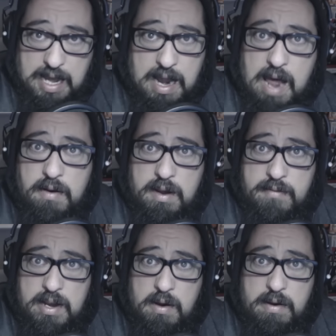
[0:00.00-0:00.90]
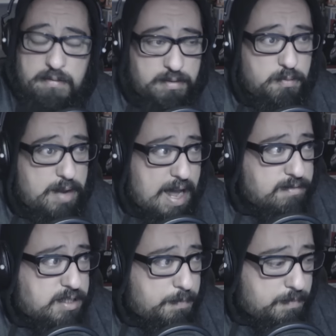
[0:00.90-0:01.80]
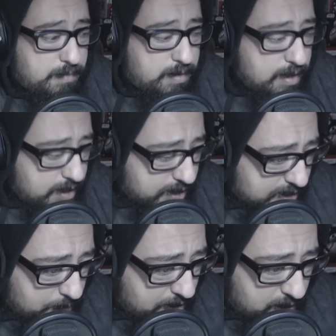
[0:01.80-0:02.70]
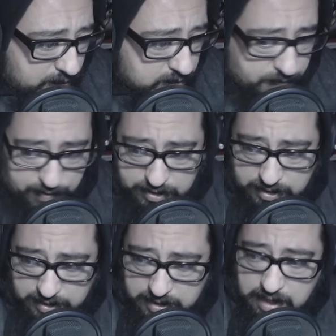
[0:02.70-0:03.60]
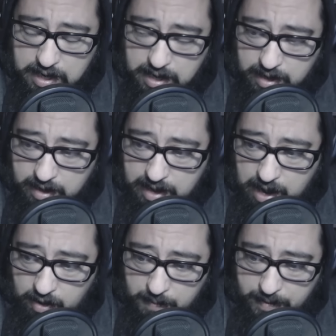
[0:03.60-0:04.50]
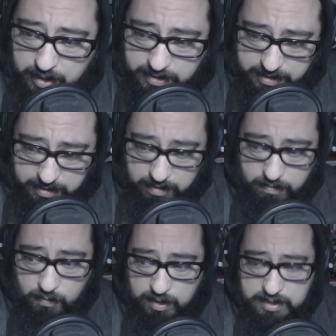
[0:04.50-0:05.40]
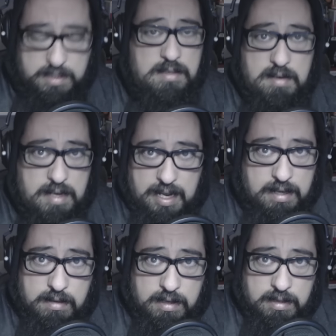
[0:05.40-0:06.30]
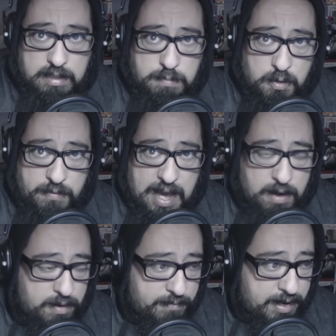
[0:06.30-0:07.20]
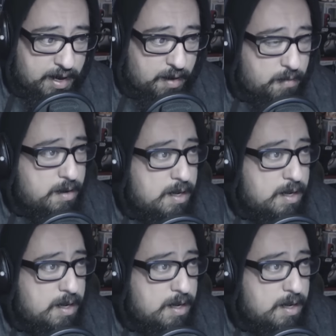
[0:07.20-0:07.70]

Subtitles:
I don't even know if we have Decepticons versus Autobots. What's the deal in this movie? I don't even know.